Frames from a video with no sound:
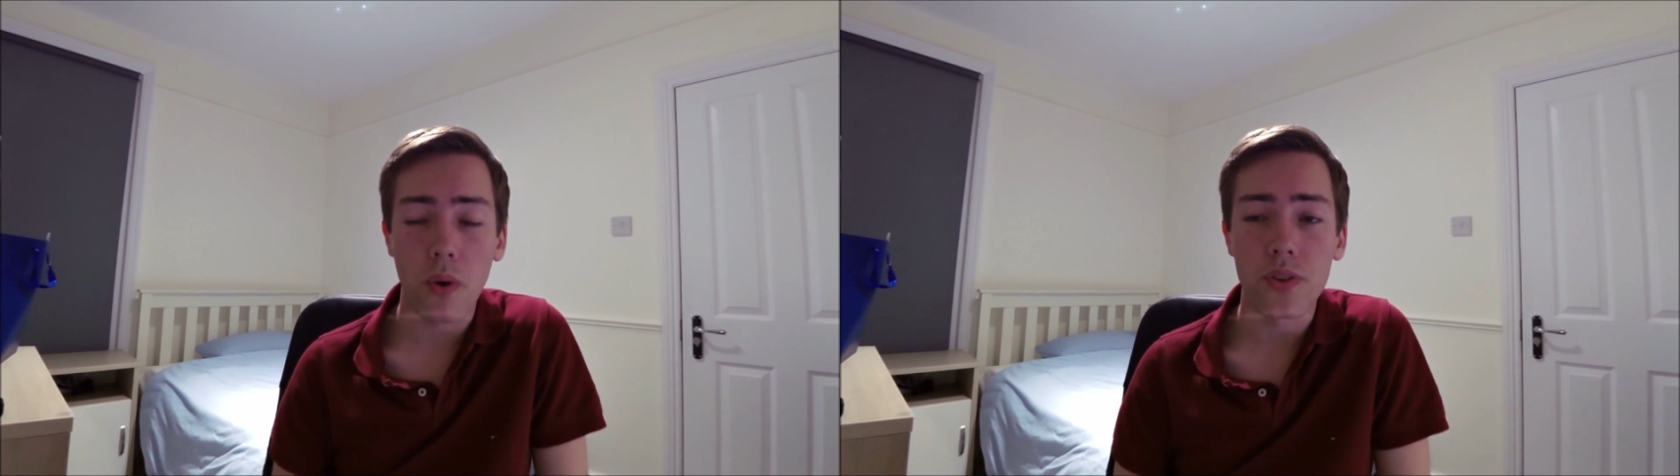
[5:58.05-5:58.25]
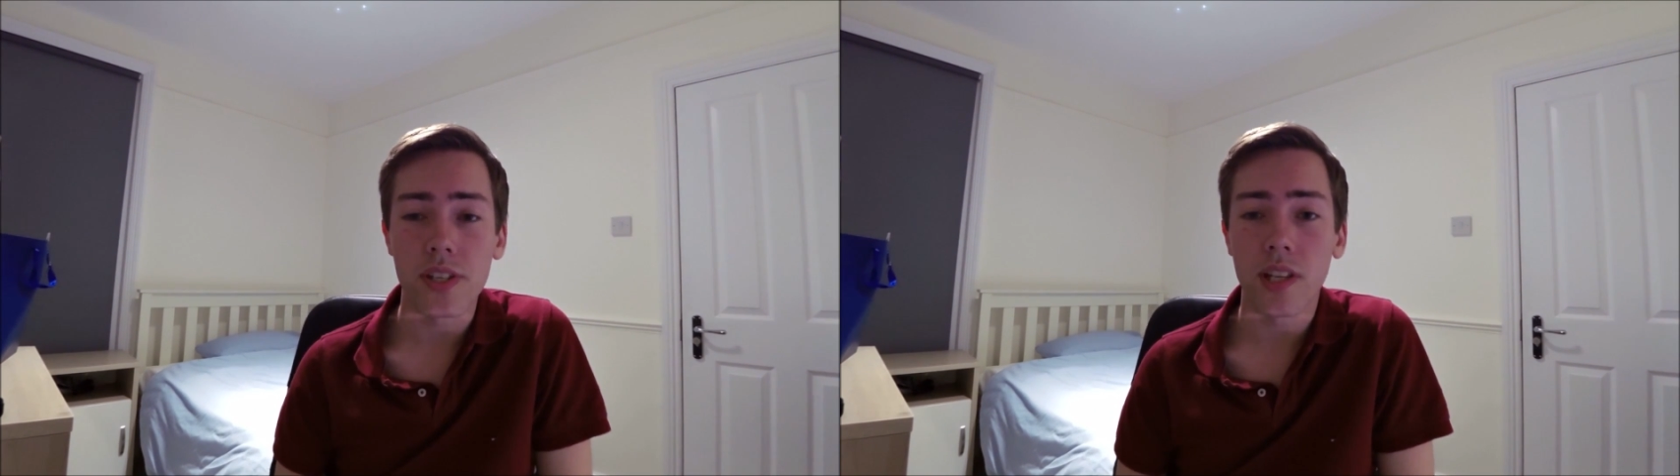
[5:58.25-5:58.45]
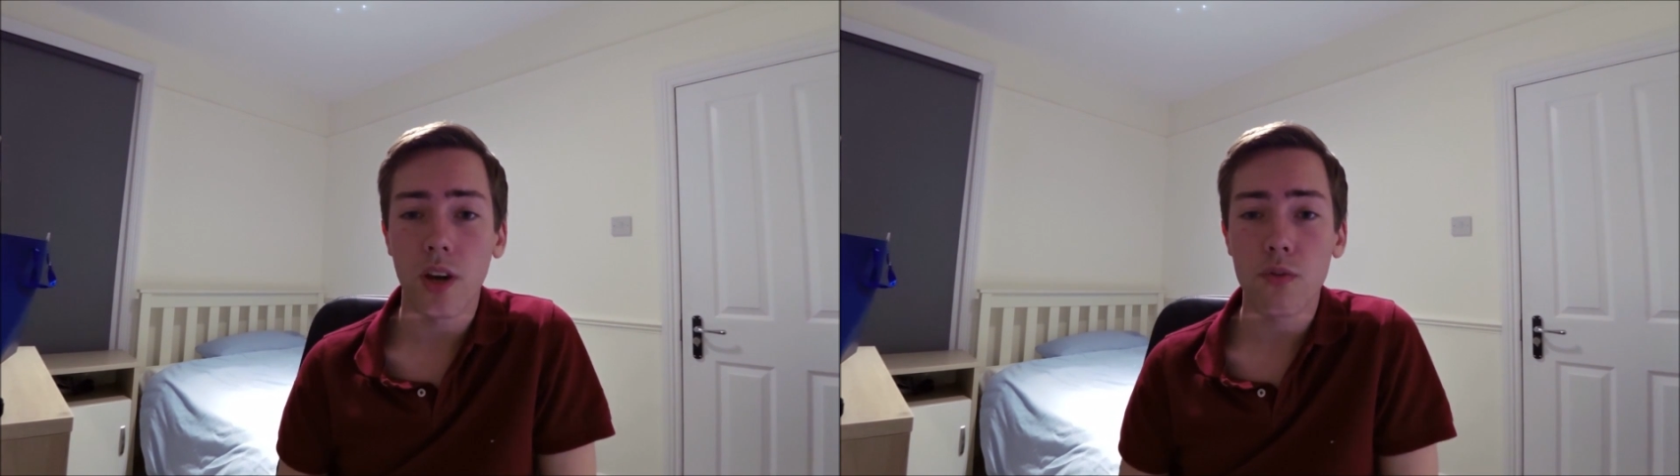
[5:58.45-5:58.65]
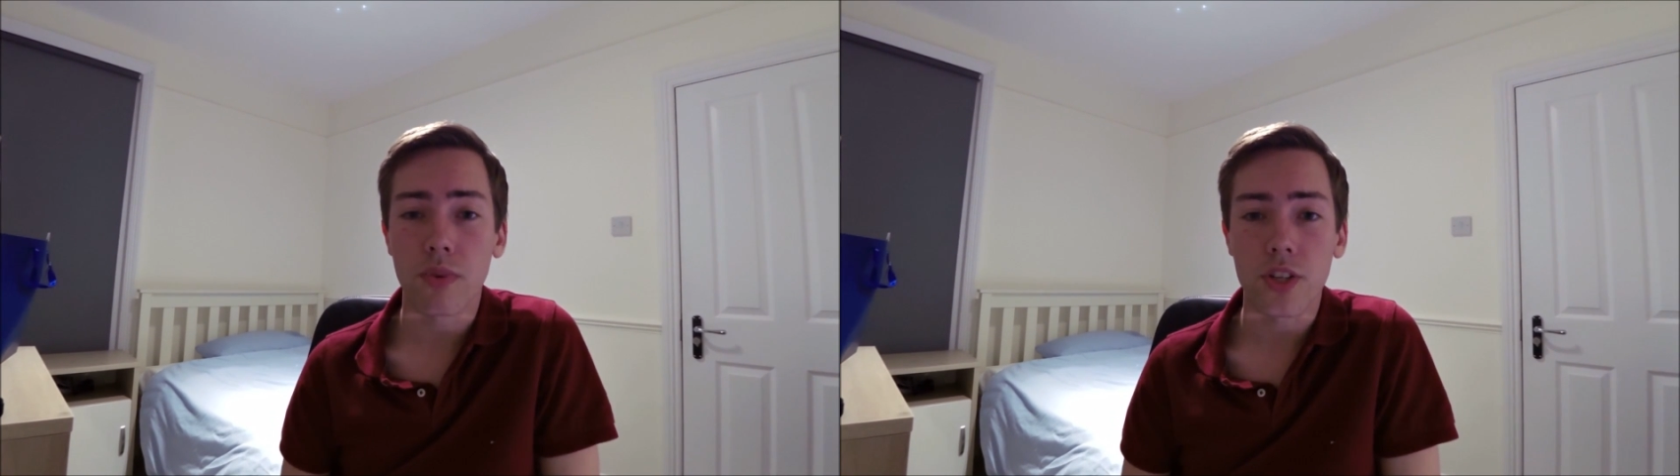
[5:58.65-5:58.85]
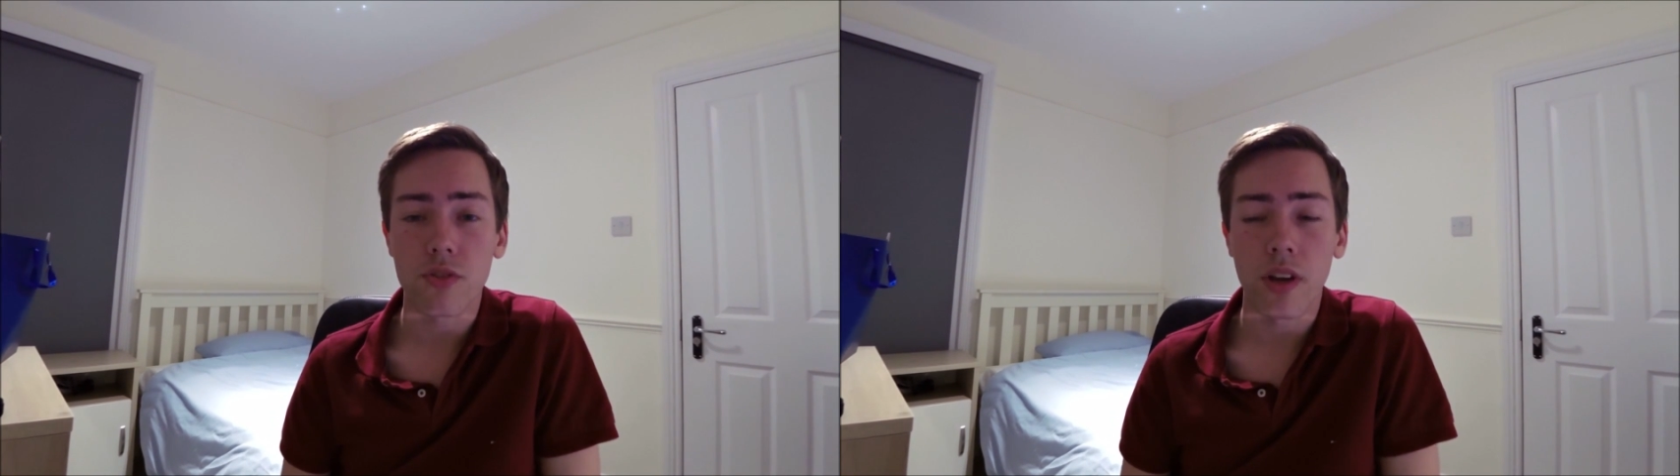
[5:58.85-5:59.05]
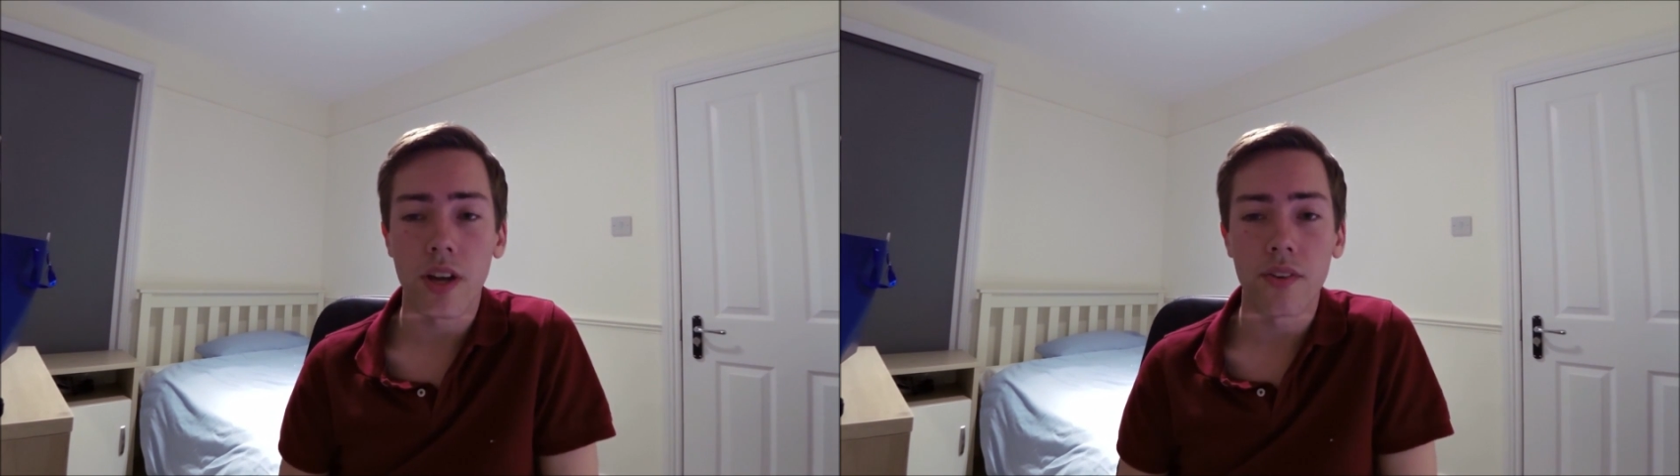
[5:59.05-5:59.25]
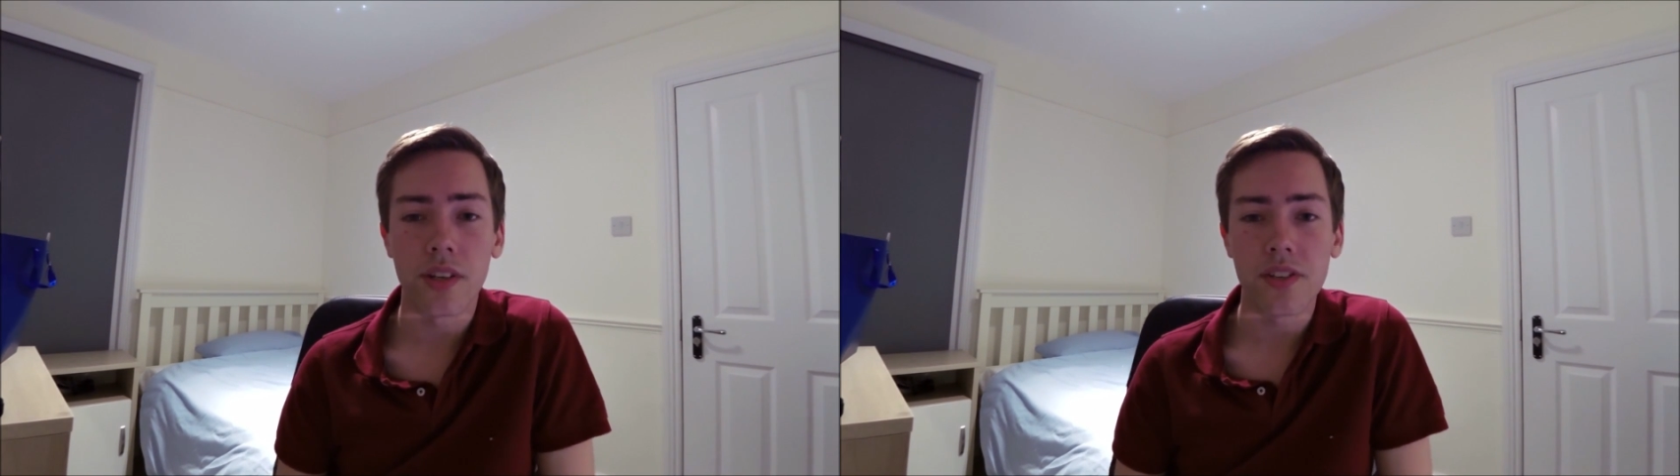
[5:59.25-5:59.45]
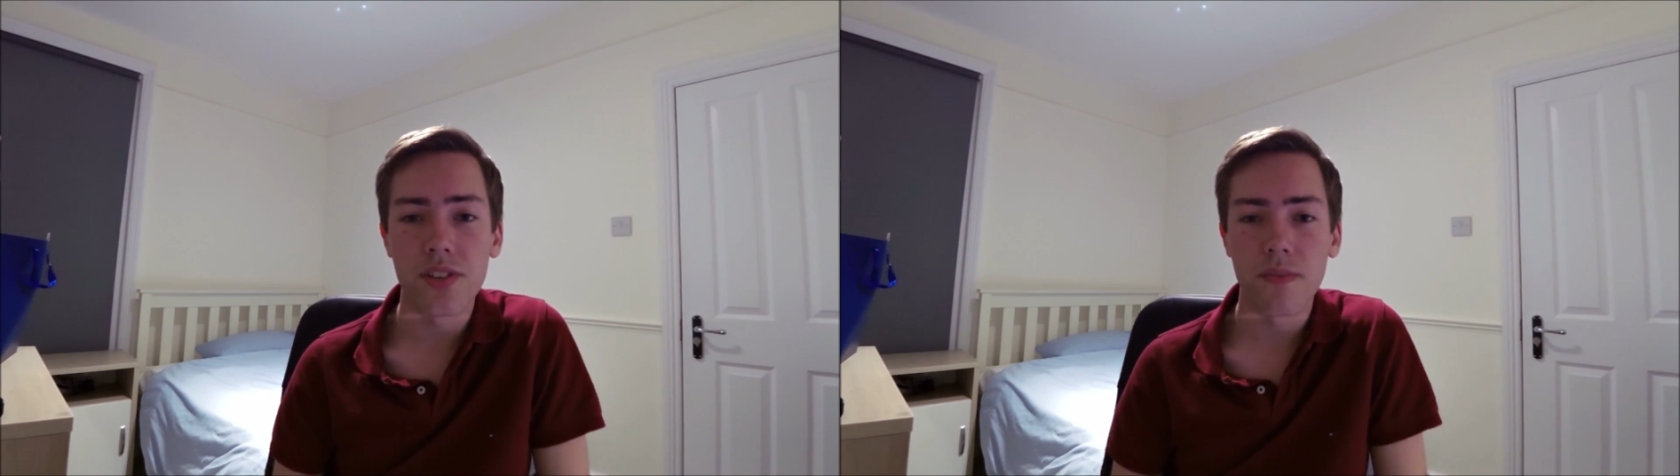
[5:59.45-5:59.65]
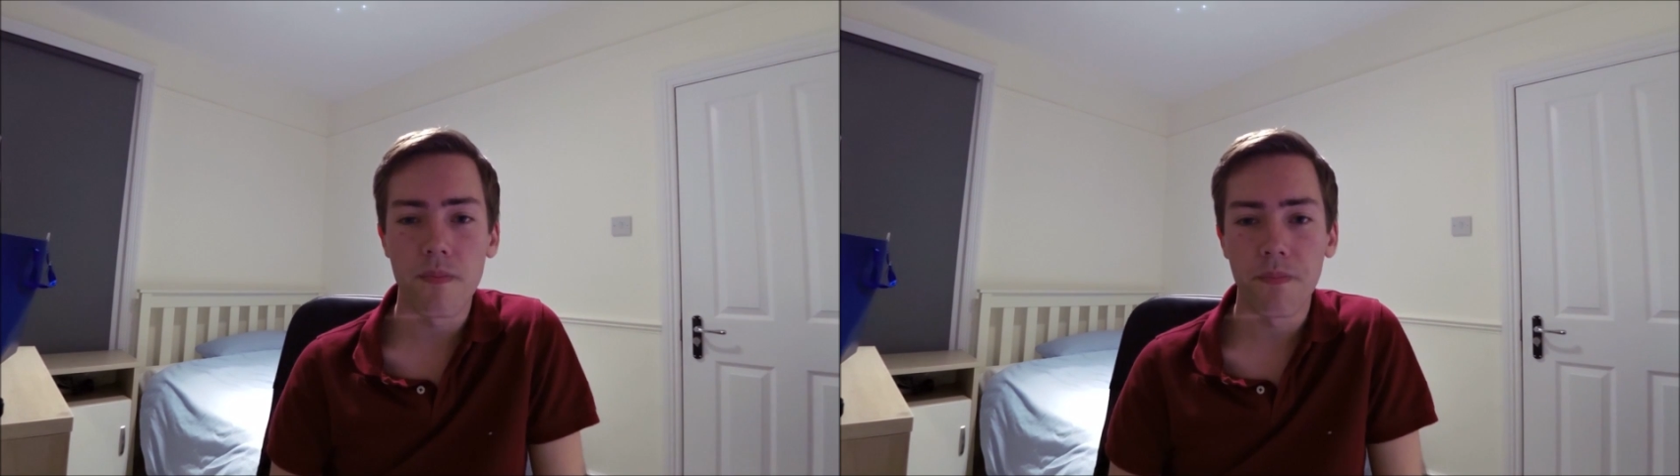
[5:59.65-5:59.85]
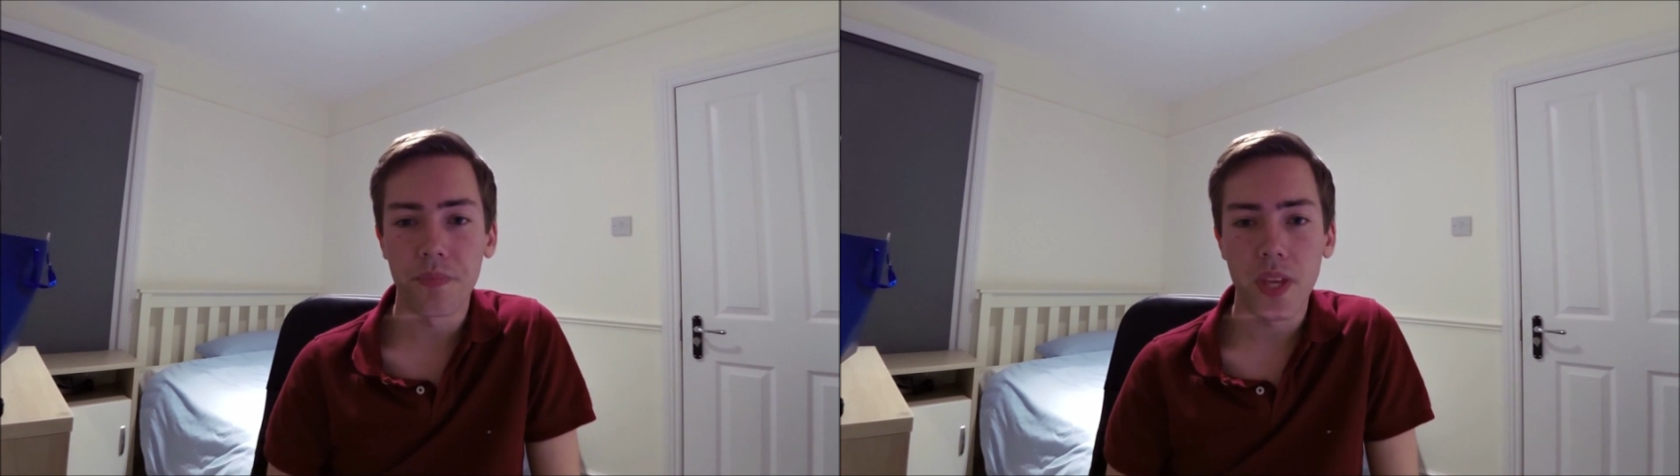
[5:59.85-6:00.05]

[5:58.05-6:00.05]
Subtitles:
Whereas in low pressure areas,